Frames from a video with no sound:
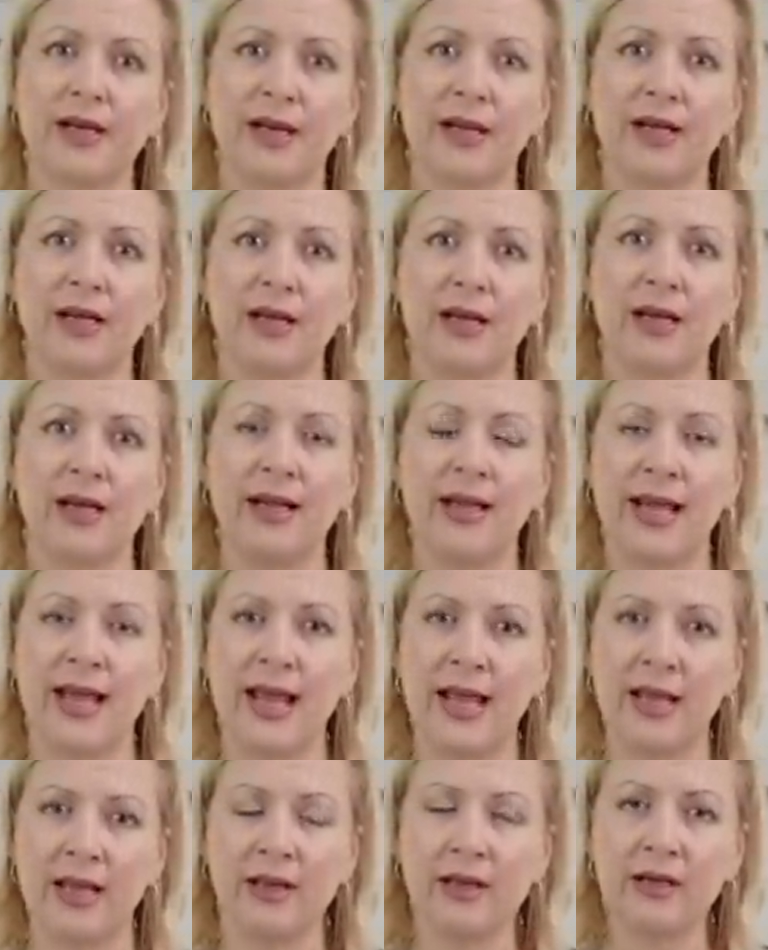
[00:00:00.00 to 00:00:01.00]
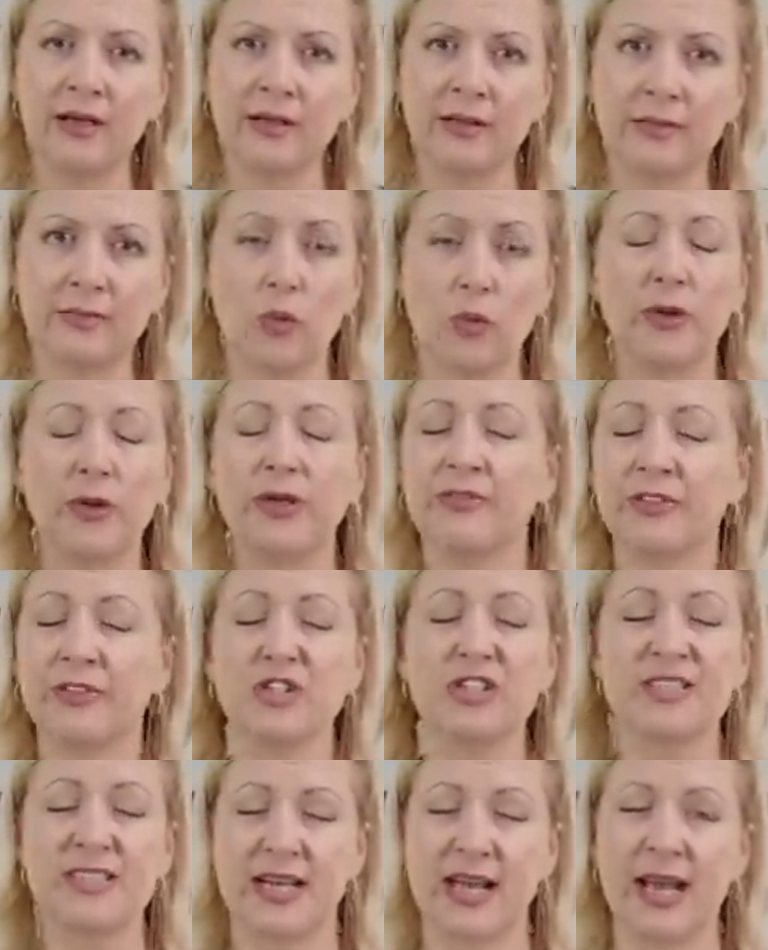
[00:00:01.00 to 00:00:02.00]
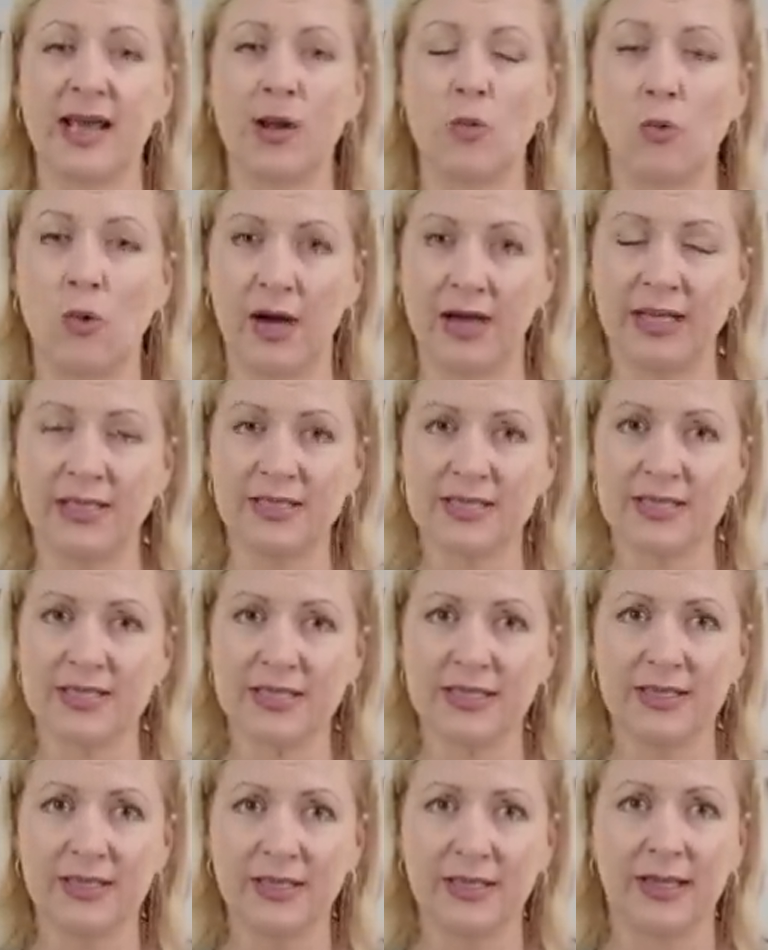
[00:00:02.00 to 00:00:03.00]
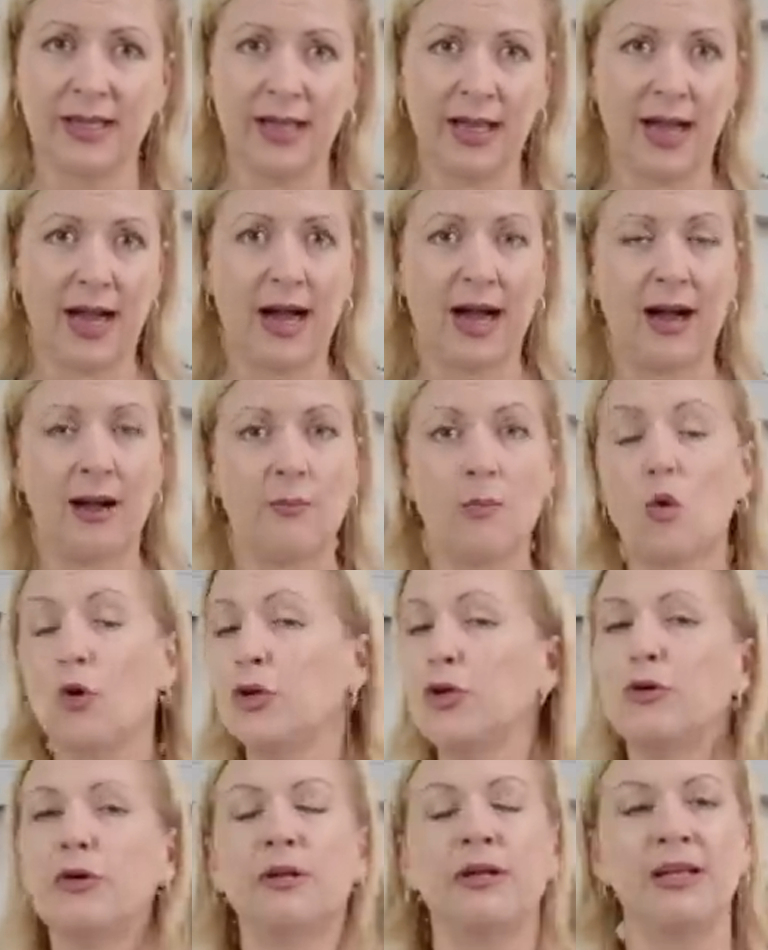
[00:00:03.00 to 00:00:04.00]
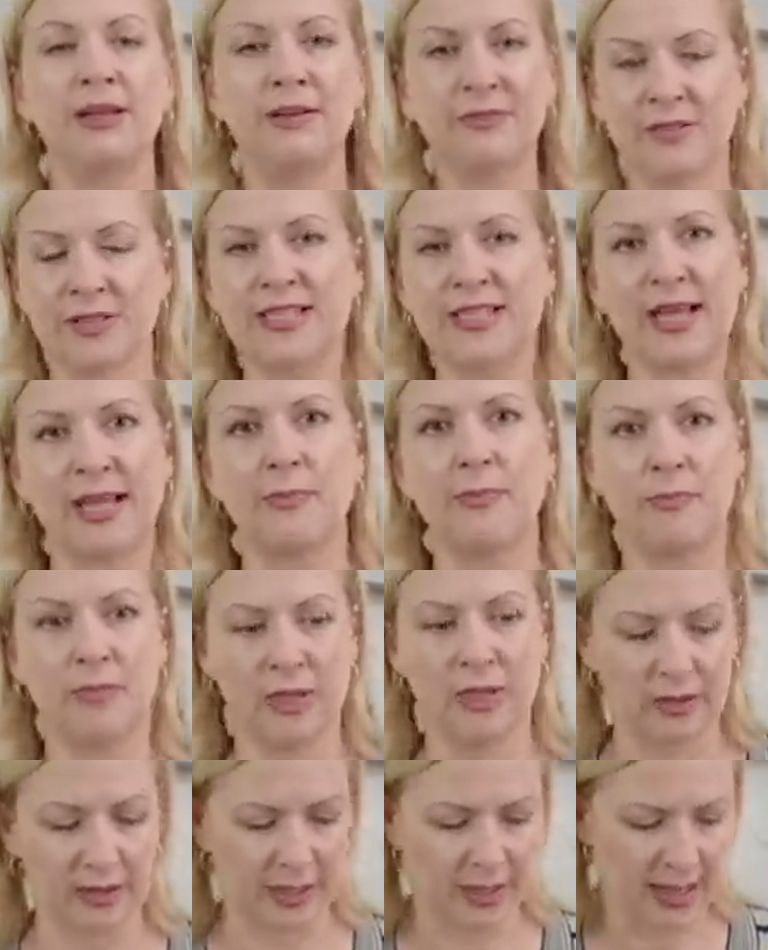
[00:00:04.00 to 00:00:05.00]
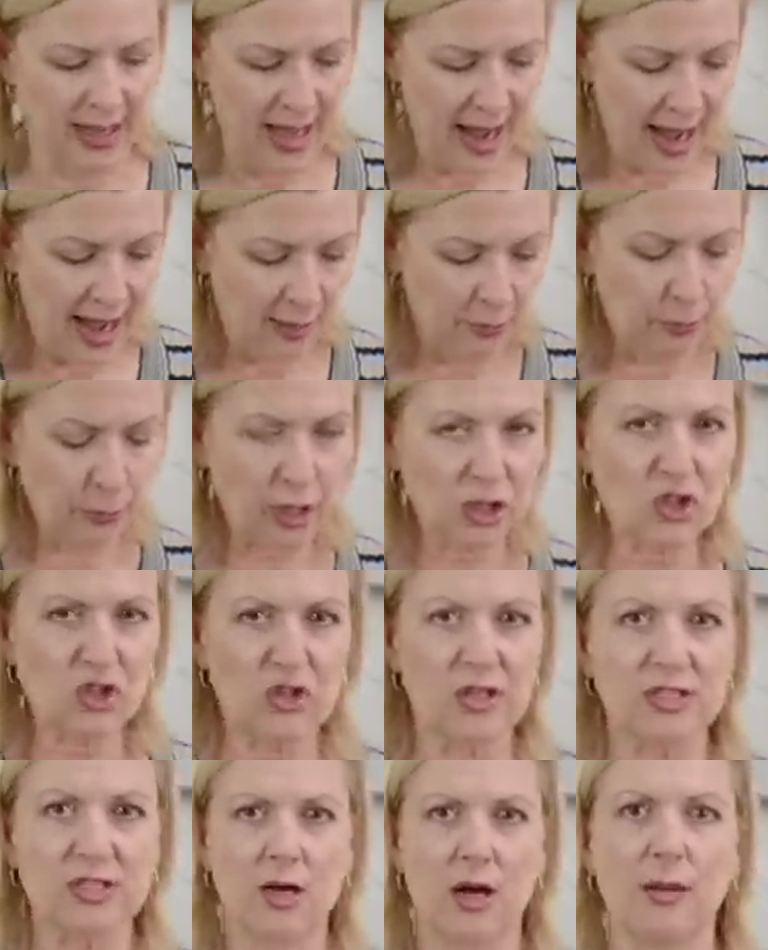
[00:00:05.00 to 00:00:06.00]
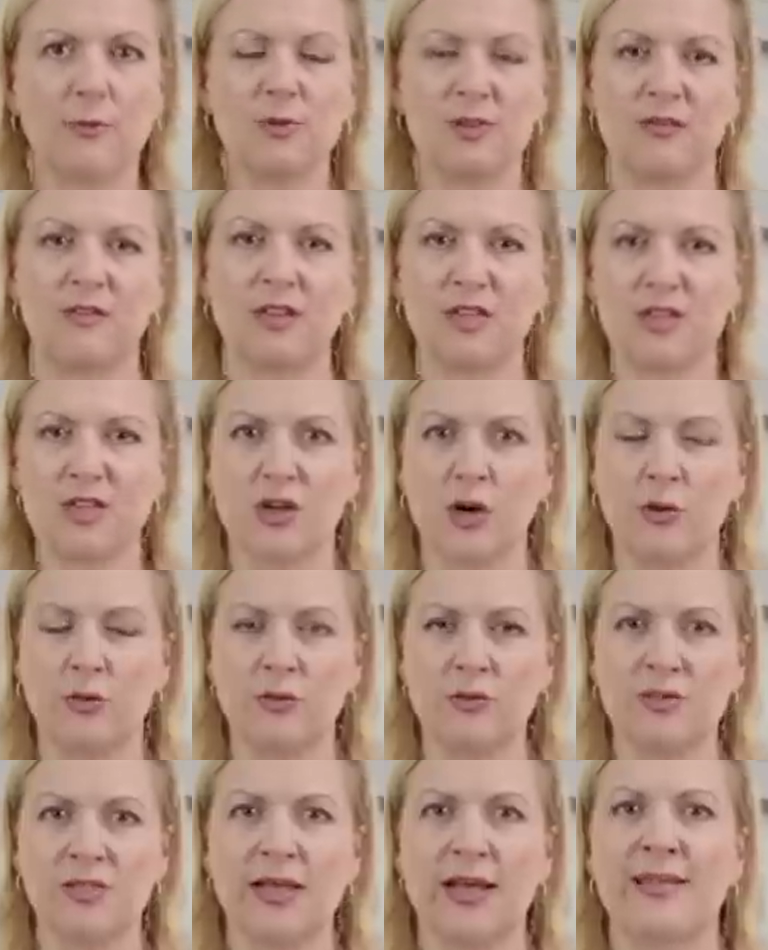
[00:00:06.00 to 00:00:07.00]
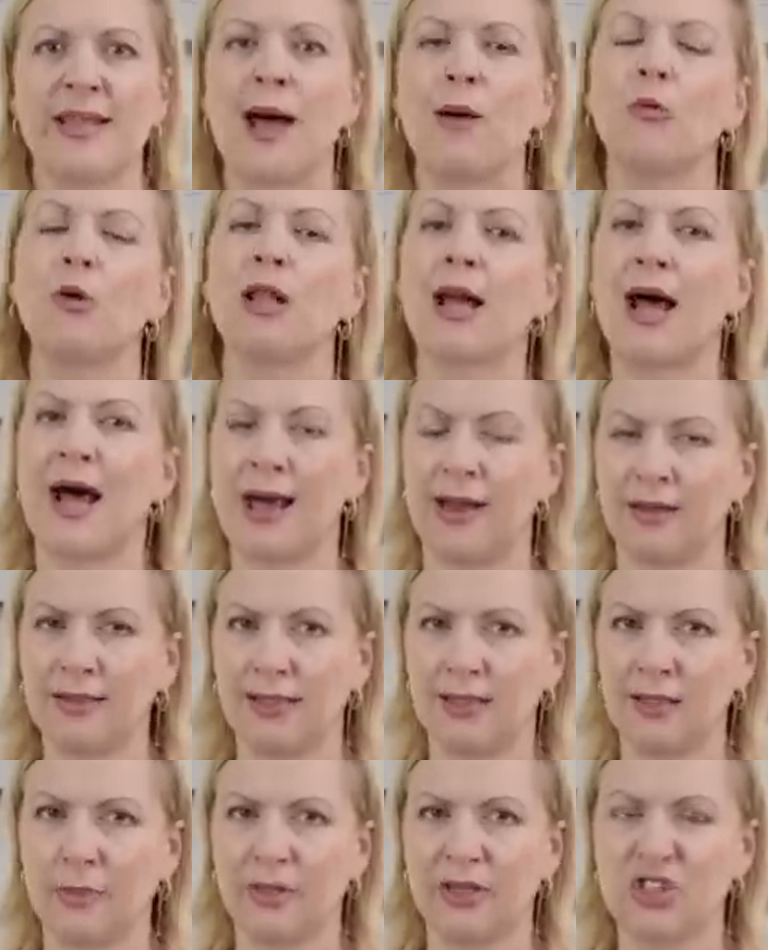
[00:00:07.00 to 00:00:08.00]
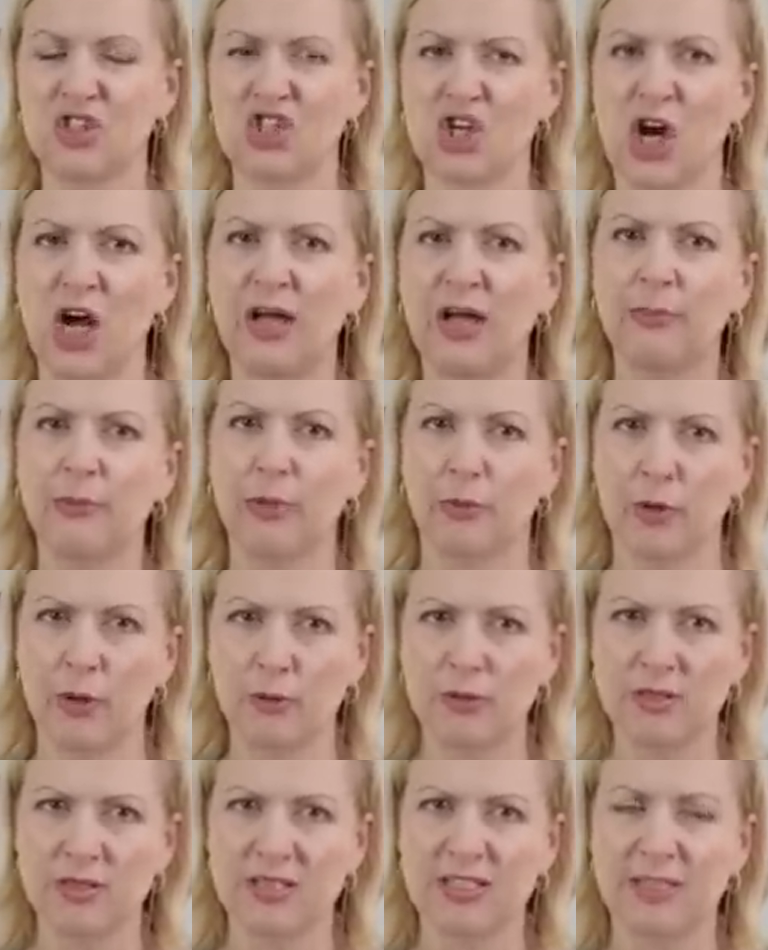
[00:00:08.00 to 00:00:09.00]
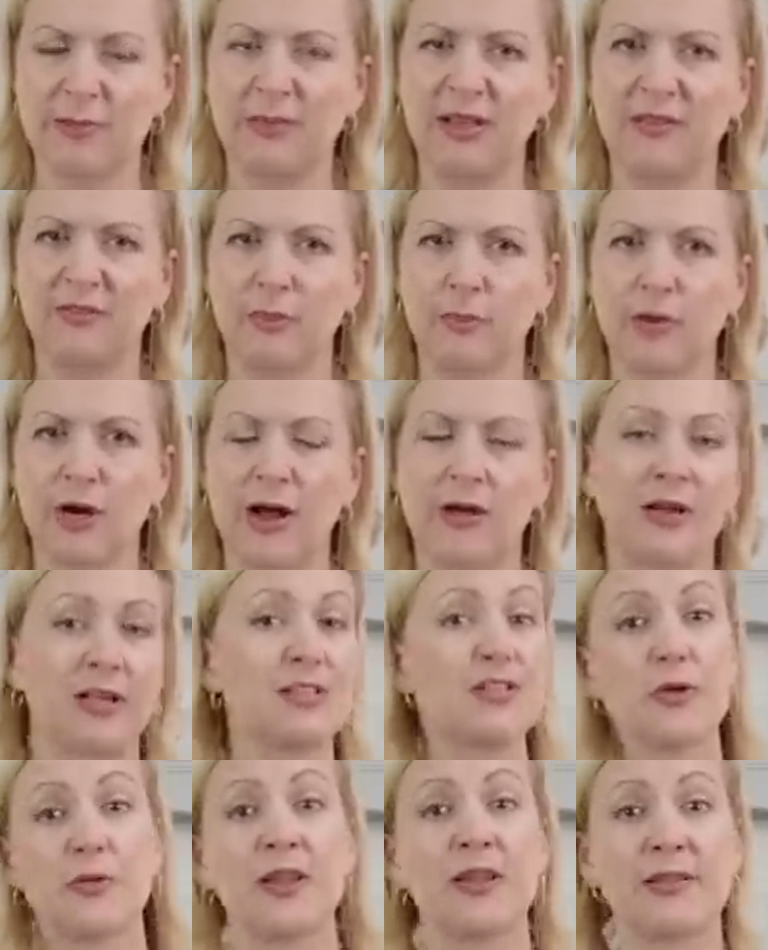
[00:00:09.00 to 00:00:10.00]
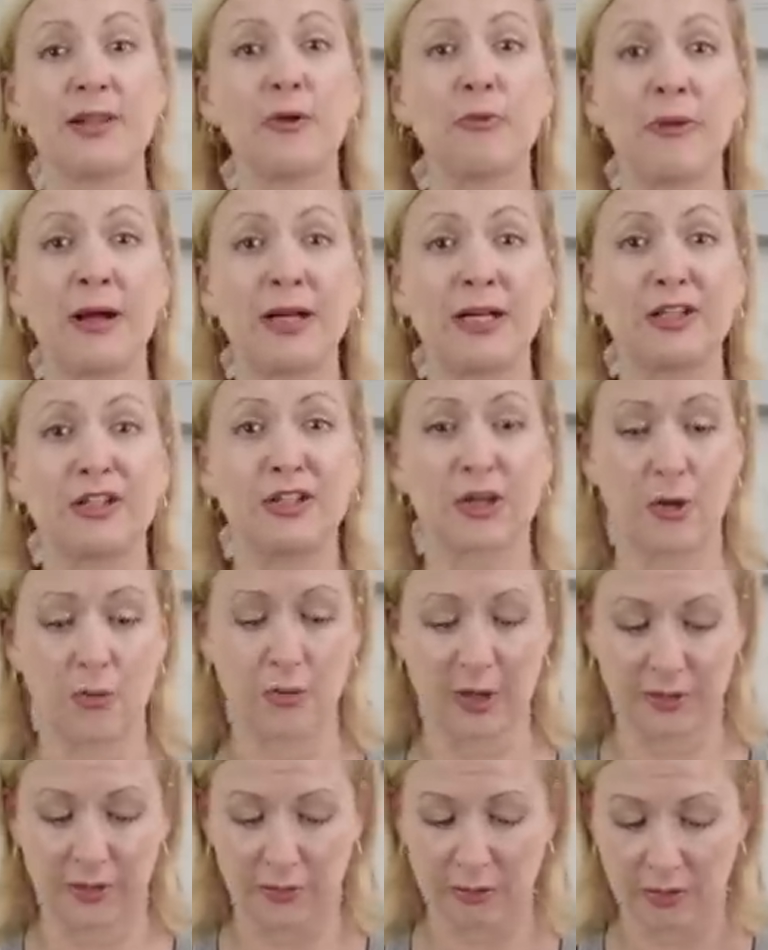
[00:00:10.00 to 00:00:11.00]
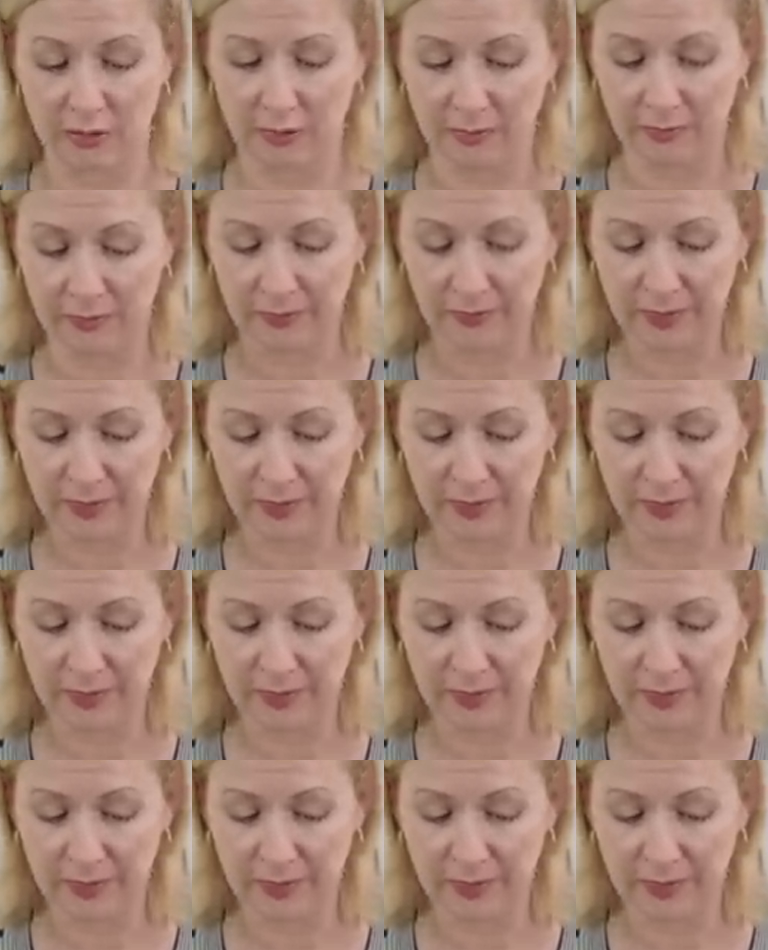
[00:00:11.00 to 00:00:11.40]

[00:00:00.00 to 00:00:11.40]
an egg, or even just an egg white, or you could even take milk and brush the tops of the scones, and that will add a little bit of shine, promote some even browning, so then they're ready to go on their own.